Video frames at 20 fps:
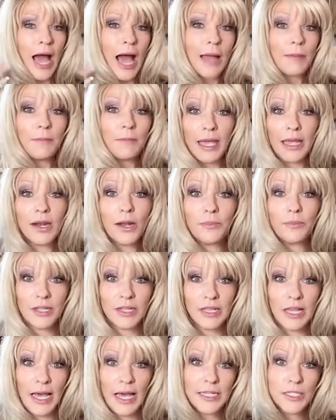made up the
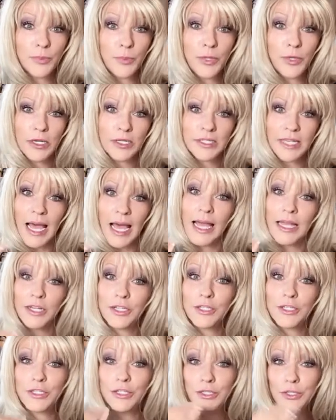lies because I
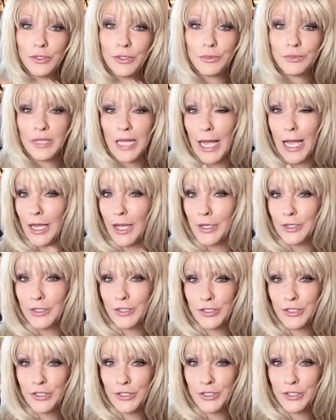assumed I
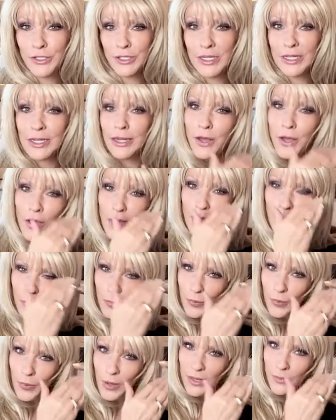understood
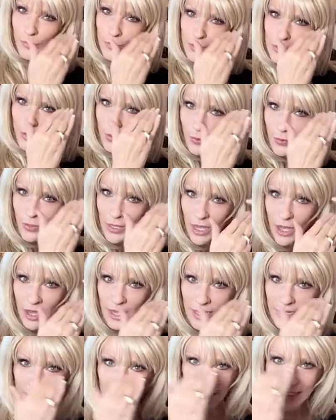what was going
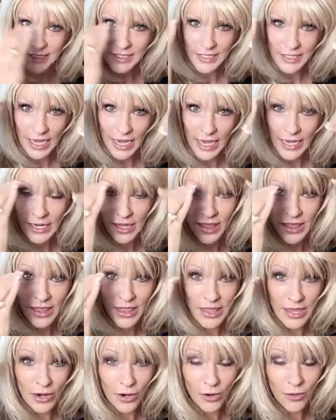on inside
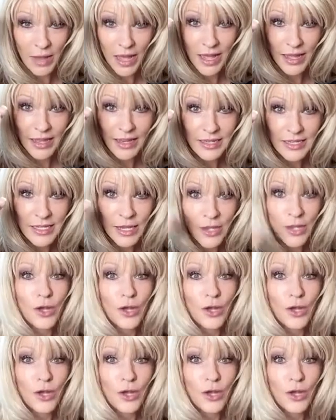their mind,